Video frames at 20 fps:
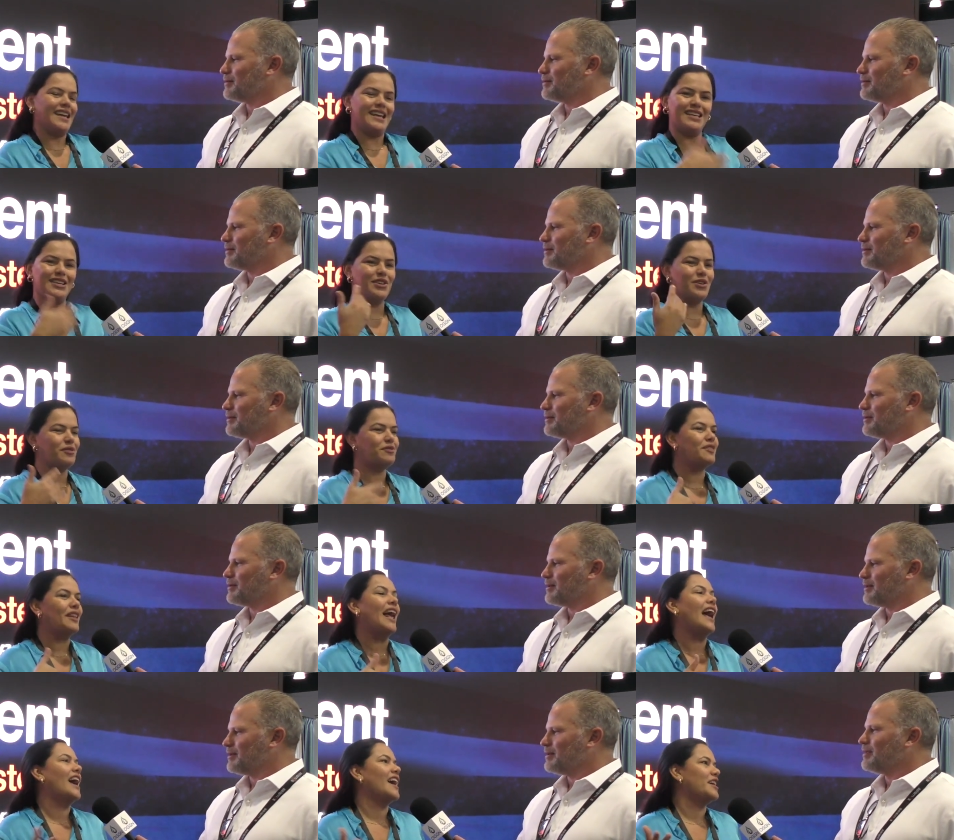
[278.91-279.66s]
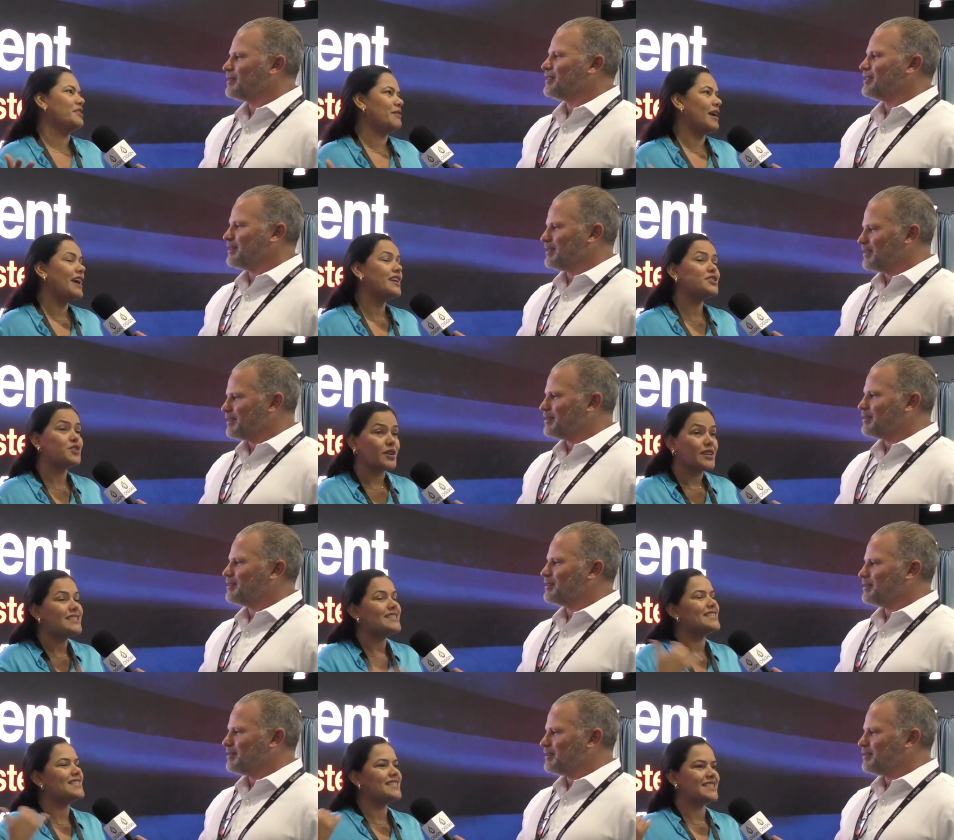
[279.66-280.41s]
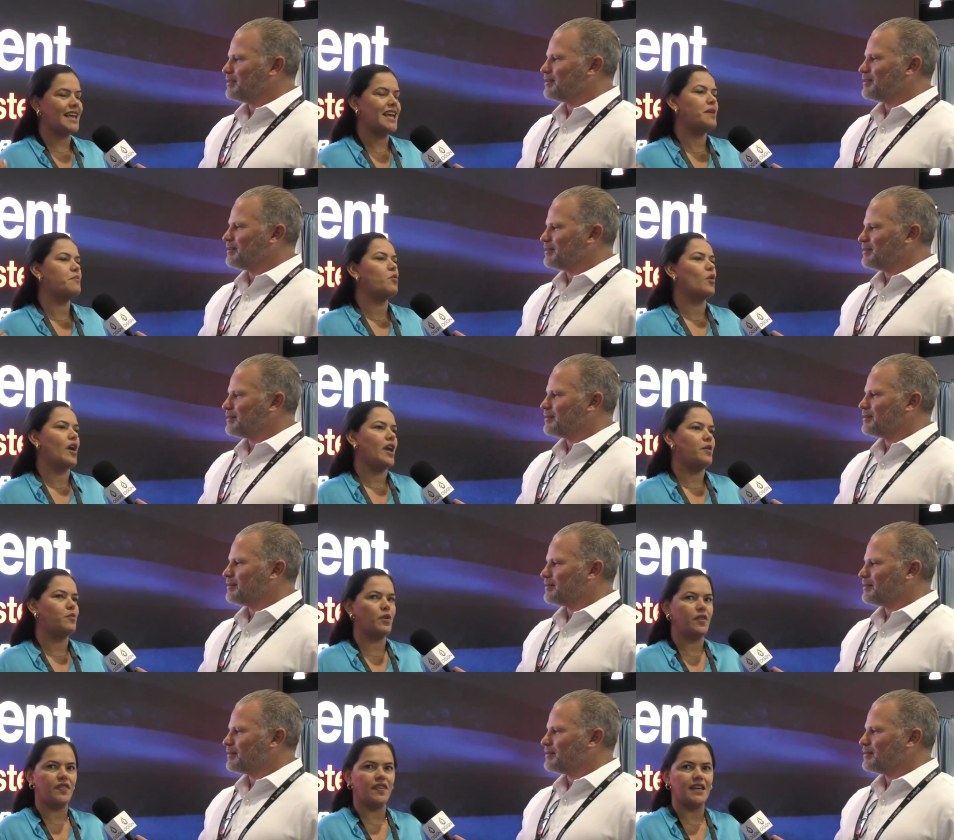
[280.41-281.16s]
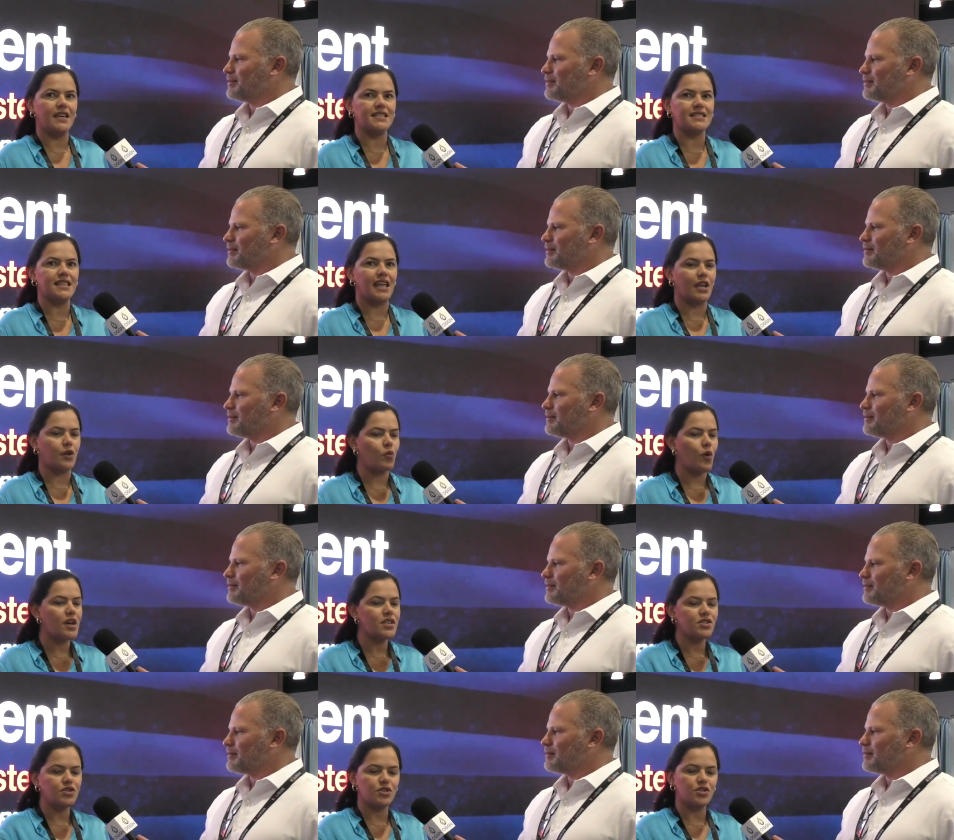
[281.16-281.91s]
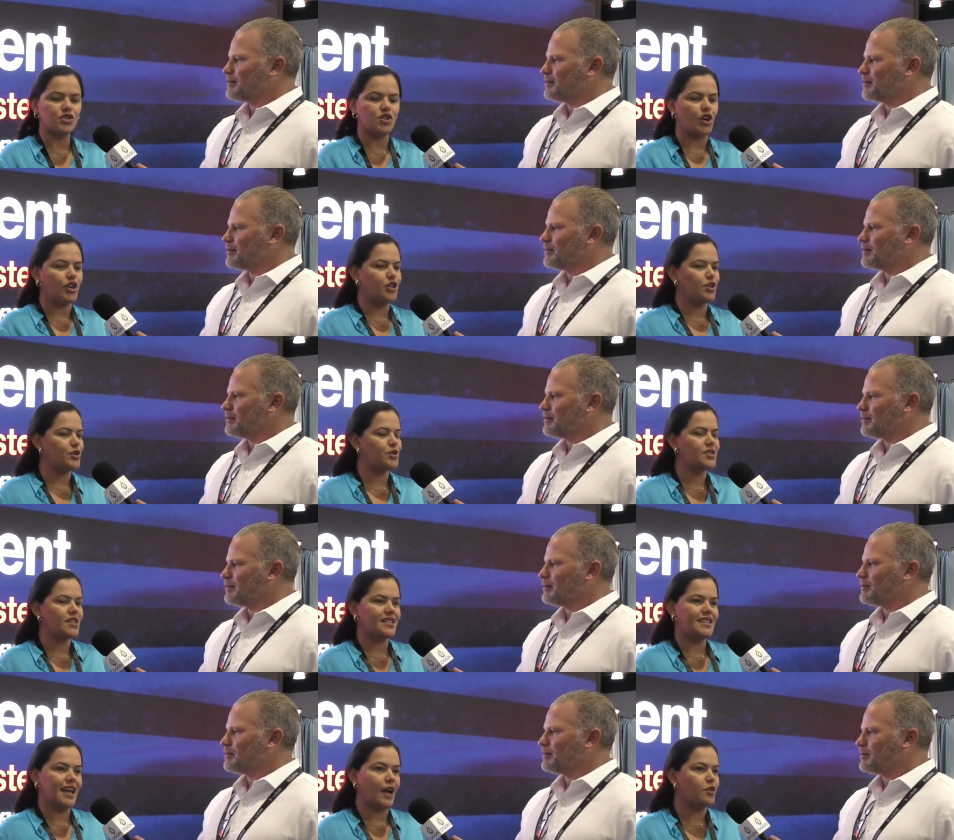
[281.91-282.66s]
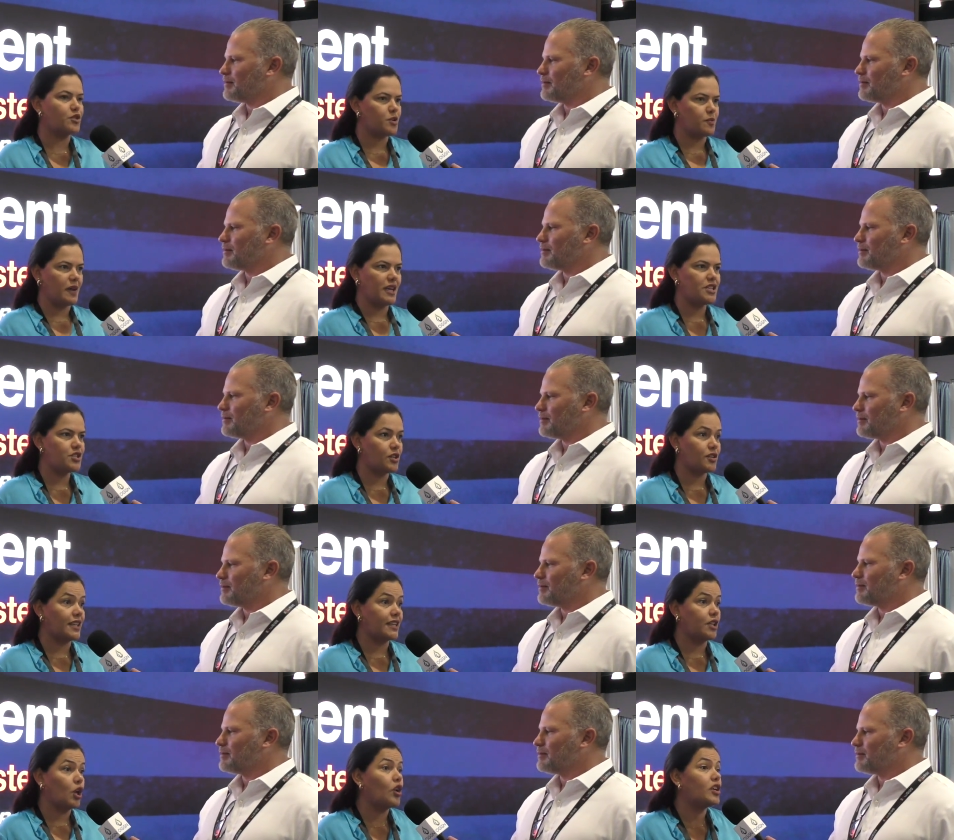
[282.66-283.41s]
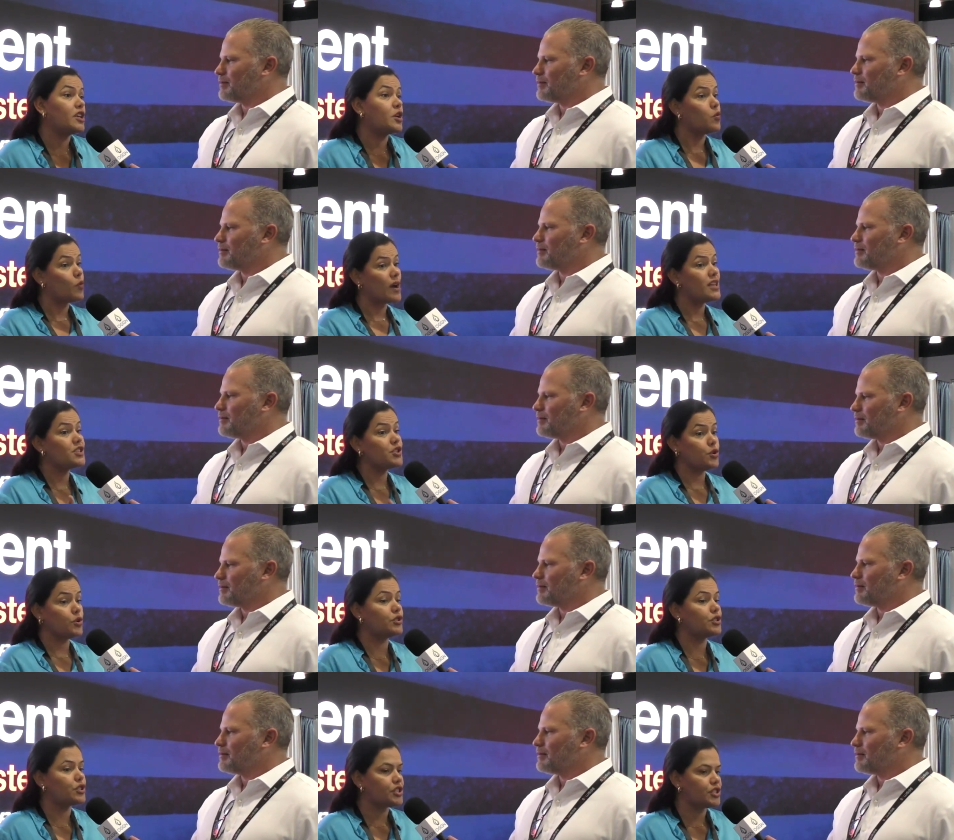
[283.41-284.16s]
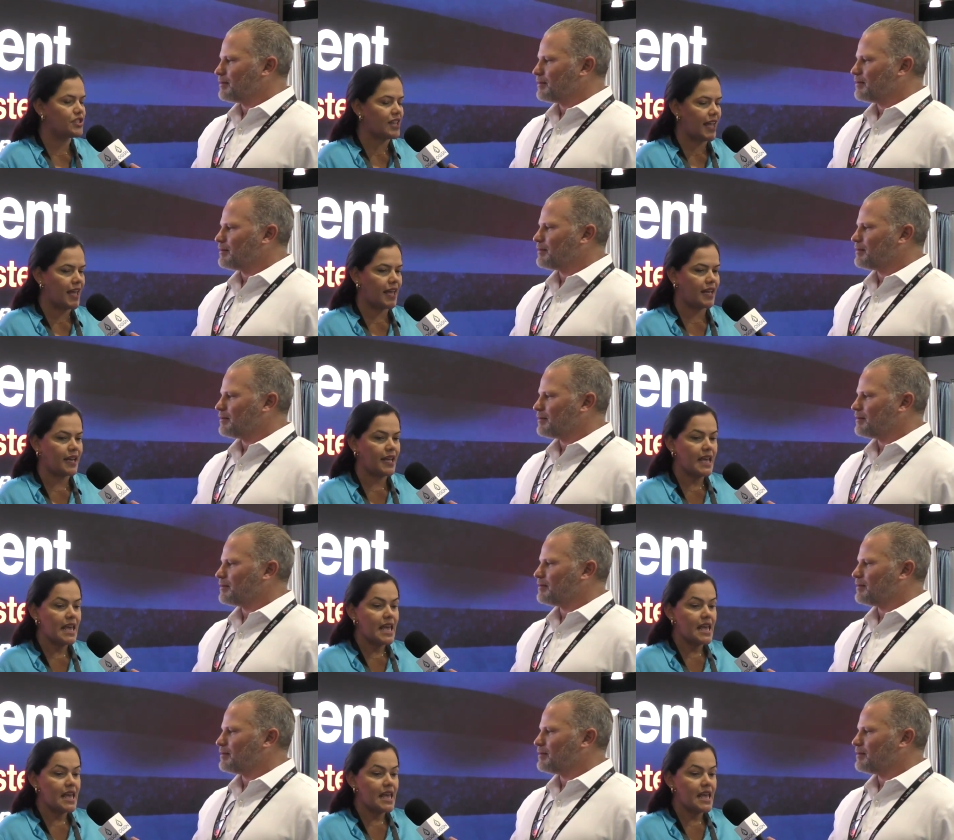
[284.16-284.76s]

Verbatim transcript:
Speaker 1: you fly, right? So it's the same way with this. Like once you start using the automation technology, once you understand